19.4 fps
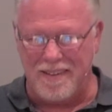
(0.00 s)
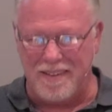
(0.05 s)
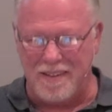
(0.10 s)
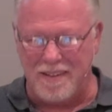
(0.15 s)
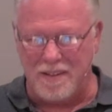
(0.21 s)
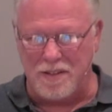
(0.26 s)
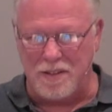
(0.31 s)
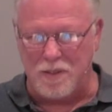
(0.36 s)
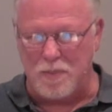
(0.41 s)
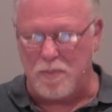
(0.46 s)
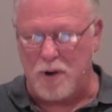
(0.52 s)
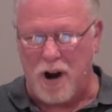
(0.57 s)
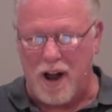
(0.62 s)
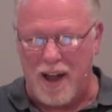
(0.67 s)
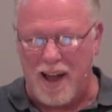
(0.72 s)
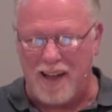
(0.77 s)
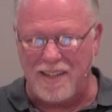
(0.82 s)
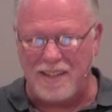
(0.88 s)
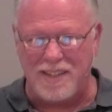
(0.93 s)

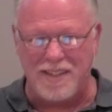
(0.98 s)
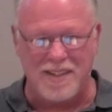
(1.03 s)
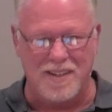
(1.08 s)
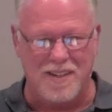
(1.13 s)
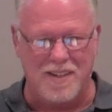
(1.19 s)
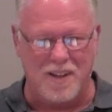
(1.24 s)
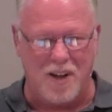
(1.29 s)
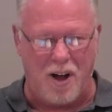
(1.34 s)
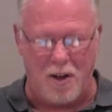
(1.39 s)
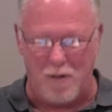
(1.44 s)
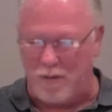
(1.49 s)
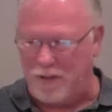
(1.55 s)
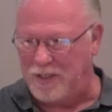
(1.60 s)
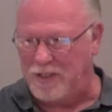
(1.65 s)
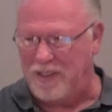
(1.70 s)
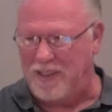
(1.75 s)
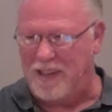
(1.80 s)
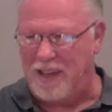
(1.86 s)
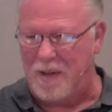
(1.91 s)
Surprise, God
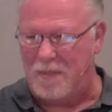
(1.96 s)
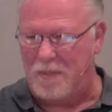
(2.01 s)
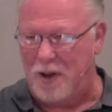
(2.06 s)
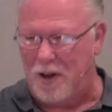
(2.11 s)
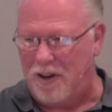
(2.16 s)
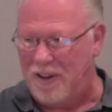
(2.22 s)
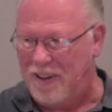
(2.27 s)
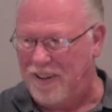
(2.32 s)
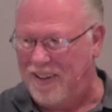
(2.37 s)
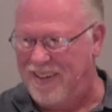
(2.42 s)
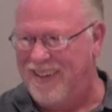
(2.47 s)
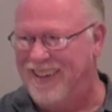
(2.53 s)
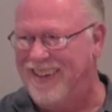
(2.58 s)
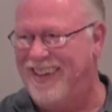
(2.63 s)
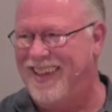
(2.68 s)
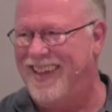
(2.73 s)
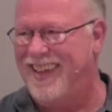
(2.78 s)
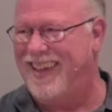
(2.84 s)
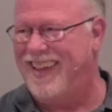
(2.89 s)
was in that body.
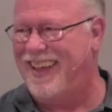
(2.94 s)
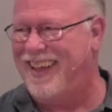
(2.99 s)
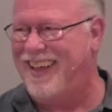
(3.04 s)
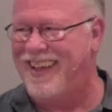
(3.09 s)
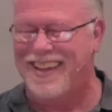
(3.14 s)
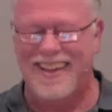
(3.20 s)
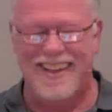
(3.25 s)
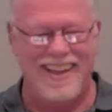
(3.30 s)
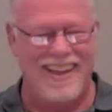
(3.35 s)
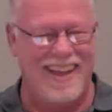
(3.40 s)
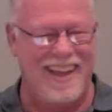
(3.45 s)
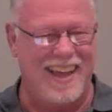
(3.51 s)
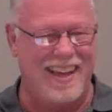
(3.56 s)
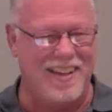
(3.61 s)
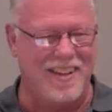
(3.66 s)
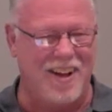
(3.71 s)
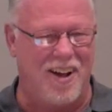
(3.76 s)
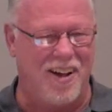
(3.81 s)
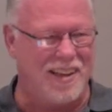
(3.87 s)

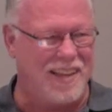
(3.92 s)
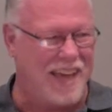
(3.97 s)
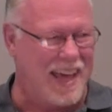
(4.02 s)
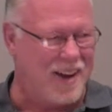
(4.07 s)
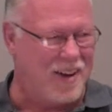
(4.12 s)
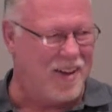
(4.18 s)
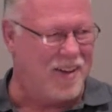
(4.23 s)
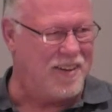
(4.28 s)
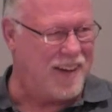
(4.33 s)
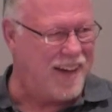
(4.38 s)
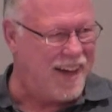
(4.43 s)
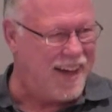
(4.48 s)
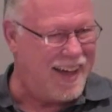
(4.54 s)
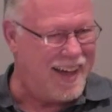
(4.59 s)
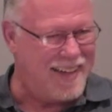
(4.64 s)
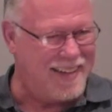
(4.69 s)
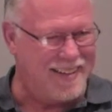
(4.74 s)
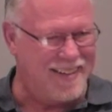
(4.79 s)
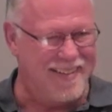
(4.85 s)
And God cannot
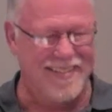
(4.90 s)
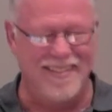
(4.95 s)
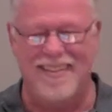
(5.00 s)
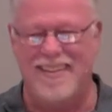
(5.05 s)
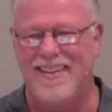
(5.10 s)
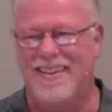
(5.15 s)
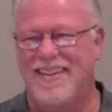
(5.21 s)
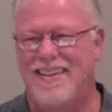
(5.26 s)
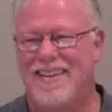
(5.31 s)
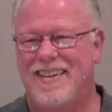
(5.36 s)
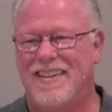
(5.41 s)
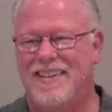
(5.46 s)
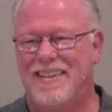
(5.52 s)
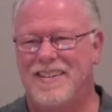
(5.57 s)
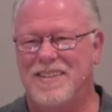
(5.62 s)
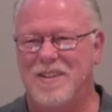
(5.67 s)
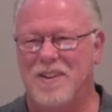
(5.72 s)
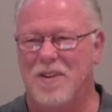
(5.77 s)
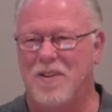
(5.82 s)
die.
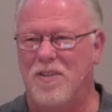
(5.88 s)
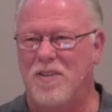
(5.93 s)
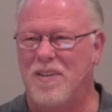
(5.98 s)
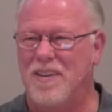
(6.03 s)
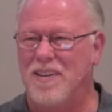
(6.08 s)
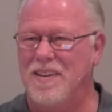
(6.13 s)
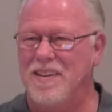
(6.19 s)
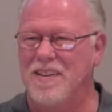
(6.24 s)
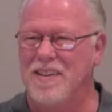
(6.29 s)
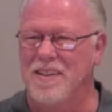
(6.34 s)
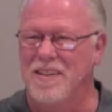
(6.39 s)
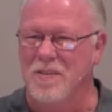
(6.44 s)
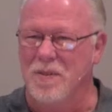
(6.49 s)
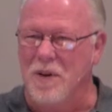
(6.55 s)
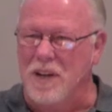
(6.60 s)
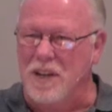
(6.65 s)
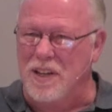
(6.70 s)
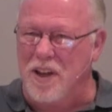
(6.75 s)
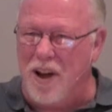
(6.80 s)
So
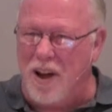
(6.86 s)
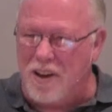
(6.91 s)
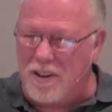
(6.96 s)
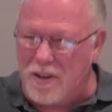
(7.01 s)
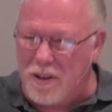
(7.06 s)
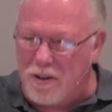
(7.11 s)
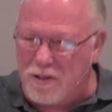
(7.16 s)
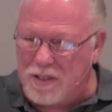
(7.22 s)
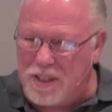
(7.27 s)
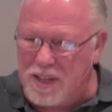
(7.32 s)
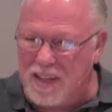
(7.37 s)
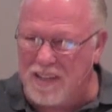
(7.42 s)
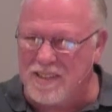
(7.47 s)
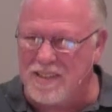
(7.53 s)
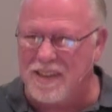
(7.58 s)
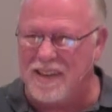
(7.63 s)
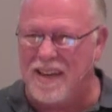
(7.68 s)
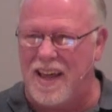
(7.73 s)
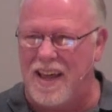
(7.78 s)
when God goes
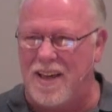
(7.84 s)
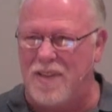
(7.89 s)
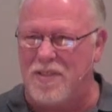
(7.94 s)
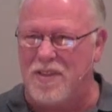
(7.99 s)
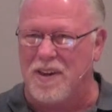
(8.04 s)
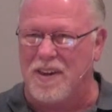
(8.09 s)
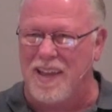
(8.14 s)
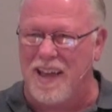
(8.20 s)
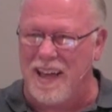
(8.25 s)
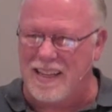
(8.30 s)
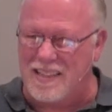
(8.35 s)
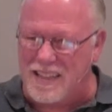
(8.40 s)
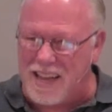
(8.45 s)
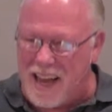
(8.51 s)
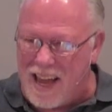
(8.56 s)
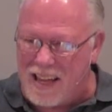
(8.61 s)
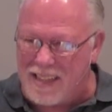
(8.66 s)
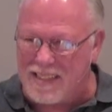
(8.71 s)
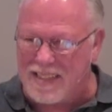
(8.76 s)
into death and gains
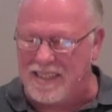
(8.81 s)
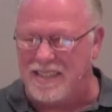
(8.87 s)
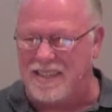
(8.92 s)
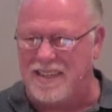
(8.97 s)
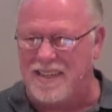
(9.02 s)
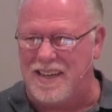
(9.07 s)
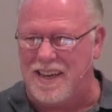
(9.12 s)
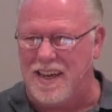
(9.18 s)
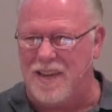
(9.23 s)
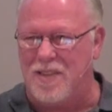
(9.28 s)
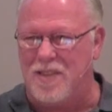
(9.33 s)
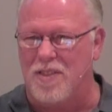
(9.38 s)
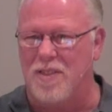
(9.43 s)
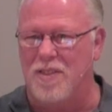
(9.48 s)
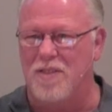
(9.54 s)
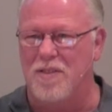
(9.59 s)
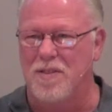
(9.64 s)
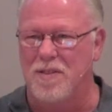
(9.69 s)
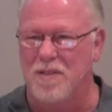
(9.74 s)
access to
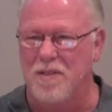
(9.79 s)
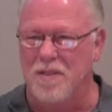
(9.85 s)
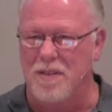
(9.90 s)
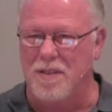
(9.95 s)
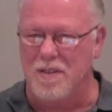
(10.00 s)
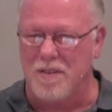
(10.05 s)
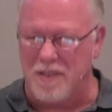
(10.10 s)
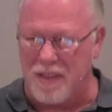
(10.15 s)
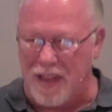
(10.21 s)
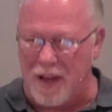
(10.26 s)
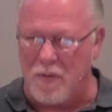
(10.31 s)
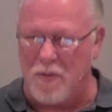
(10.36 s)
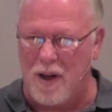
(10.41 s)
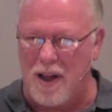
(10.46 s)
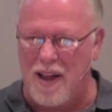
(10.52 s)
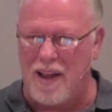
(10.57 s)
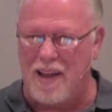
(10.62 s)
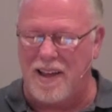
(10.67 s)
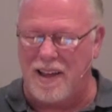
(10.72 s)
death that
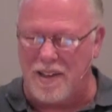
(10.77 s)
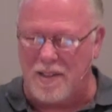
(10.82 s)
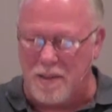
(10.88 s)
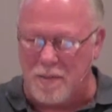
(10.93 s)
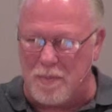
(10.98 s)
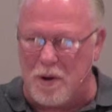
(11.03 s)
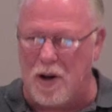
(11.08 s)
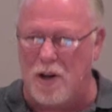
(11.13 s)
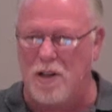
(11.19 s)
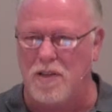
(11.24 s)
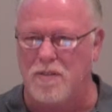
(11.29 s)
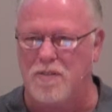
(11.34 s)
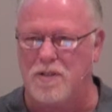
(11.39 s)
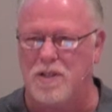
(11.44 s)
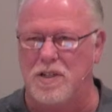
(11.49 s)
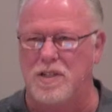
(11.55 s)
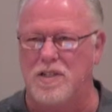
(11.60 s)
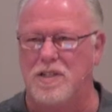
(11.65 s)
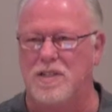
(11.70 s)
way in the body of
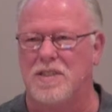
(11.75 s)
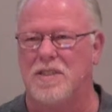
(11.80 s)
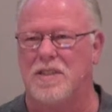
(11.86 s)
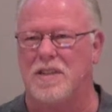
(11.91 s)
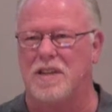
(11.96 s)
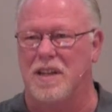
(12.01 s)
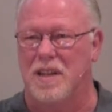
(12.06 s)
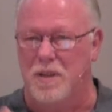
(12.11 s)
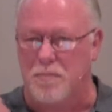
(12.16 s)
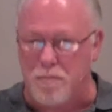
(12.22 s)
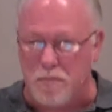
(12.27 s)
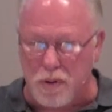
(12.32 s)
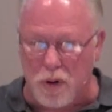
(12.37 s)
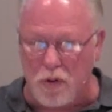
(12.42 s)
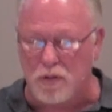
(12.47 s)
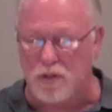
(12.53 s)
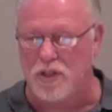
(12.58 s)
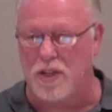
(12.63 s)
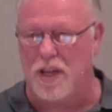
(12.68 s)
Jesus, it
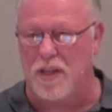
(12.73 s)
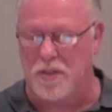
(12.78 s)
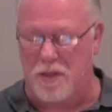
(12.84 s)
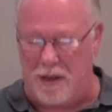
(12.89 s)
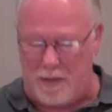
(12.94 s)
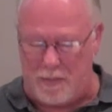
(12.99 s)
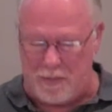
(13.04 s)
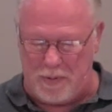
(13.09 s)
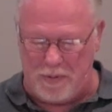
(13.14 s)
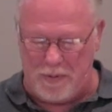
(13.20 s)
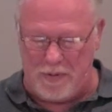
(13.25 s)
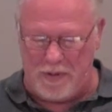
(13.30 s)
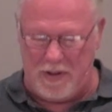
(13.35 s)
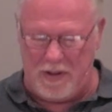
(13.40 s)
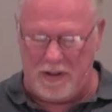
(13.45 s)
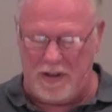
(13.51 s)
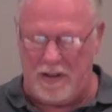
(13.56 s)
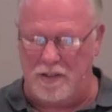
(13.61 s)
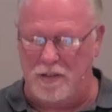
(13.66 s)
blows death up.
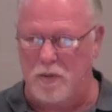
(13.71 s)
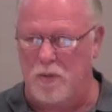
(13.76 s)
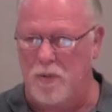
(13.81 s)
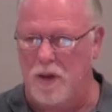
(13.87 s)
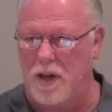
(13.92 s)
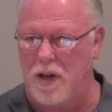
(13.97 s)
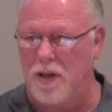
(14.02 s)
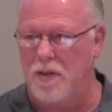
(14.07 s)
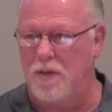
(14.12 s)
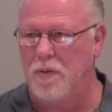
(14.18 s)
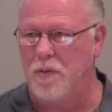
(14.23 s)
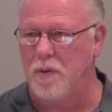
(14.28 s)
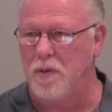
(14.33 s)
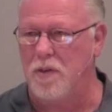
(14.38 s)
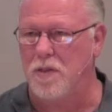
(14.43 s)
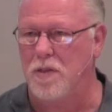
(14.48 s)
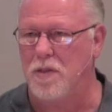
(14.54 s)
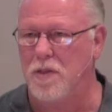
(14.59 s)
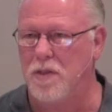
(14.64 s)
It does away
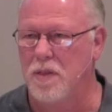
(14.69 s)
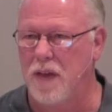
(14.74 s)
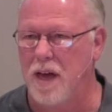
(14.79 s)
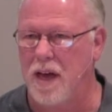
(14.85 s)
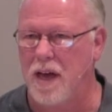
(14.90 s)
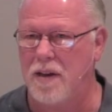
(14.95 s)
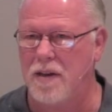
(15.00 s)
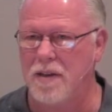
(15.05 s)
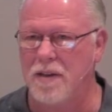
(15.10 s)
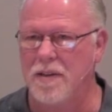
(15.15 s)
with that.